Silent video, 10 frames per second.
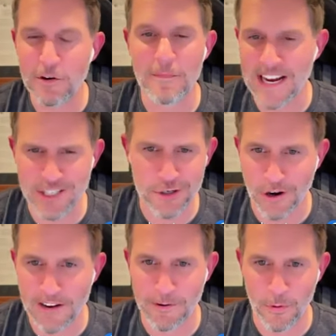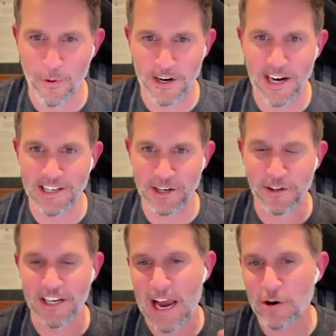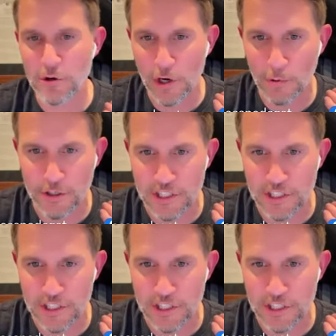imagine driving with one eye you know like how do you know when